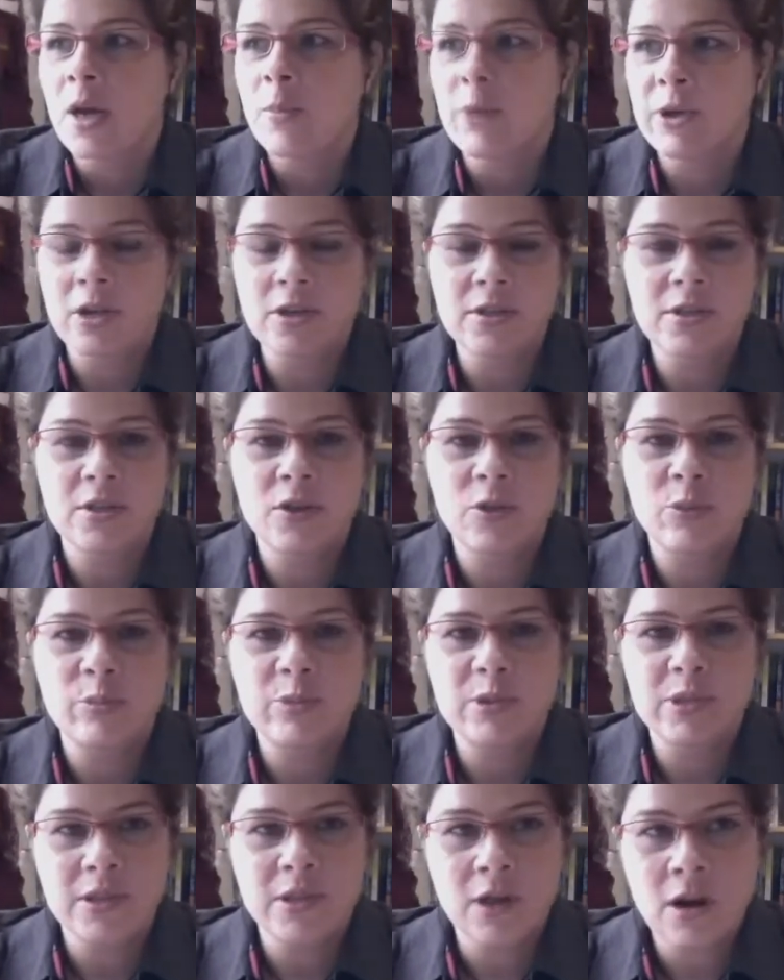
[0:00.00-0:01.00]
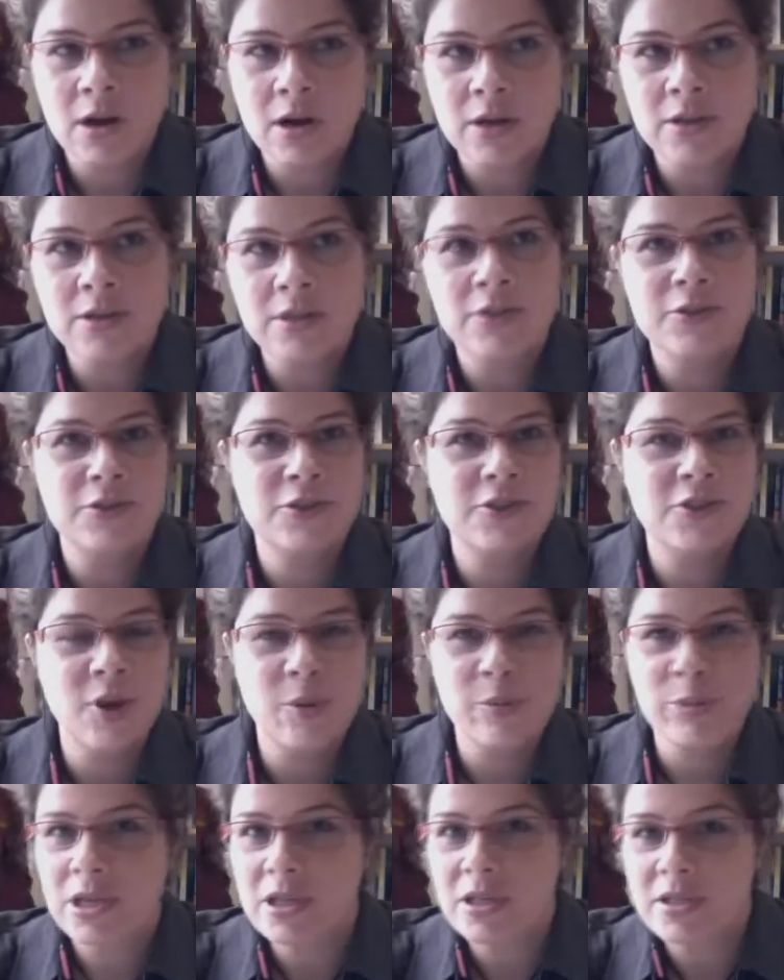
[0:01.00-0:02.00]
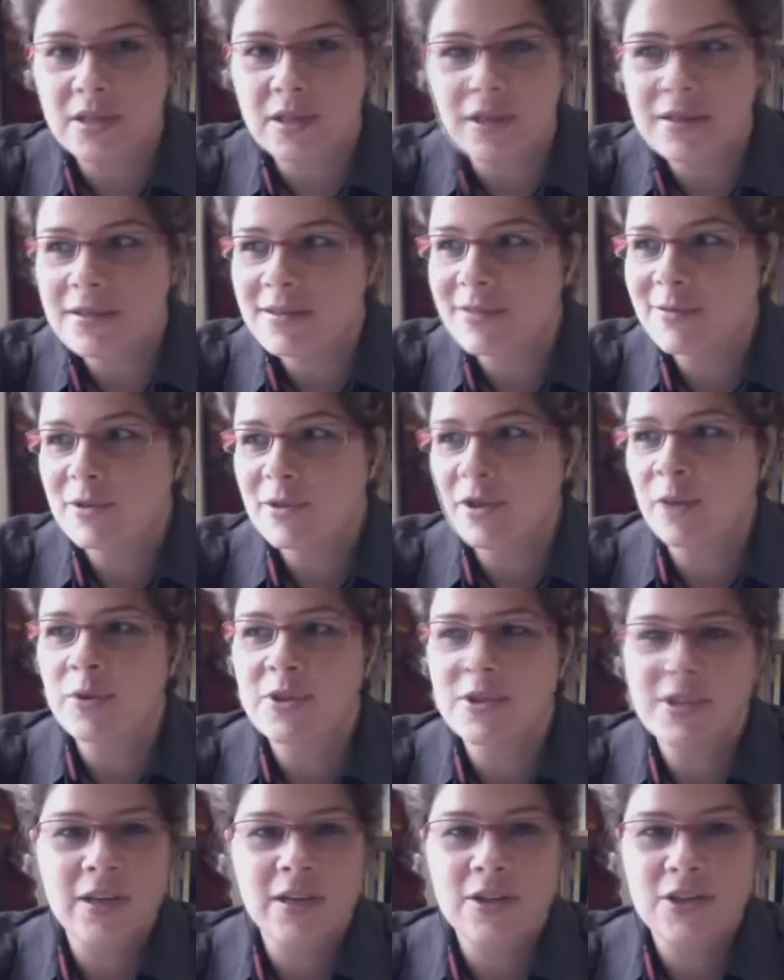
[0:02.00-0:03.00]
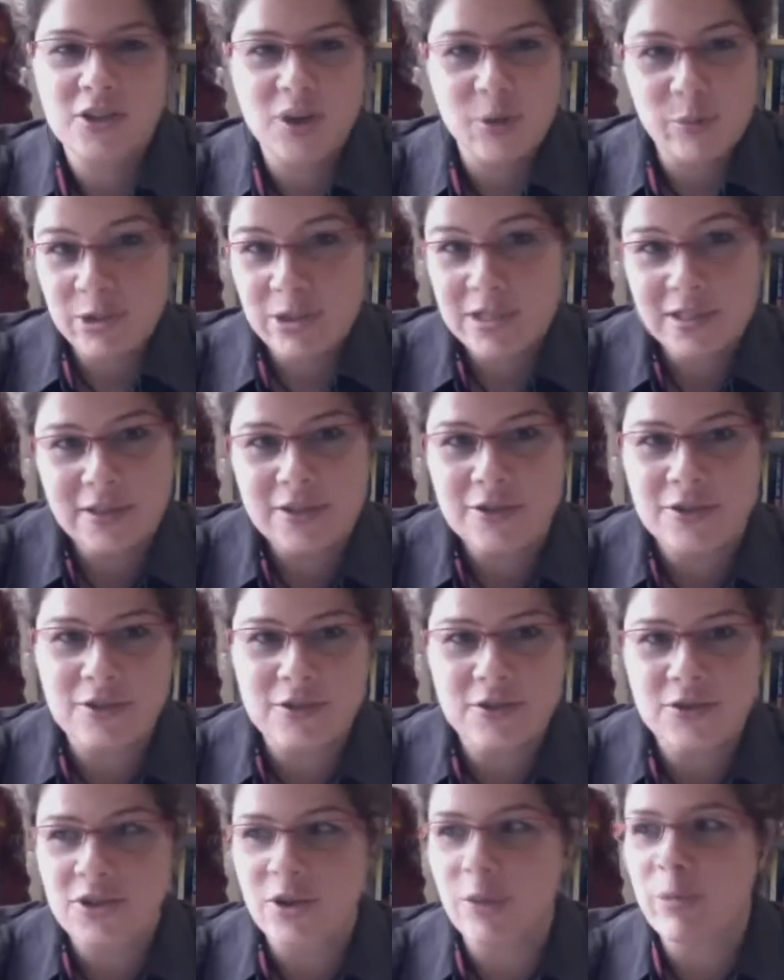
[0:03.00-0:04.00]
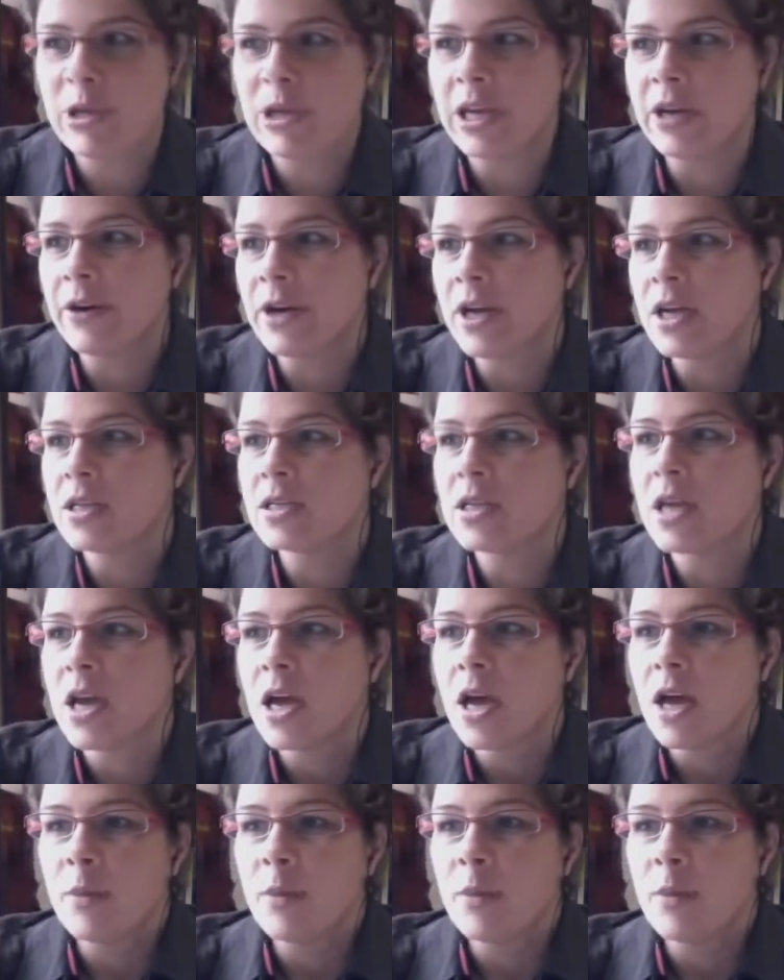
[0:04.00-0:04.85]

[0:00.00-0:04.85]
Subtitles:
but also bazaars, shopping centers, almost kind of shopping centers or shopping areas,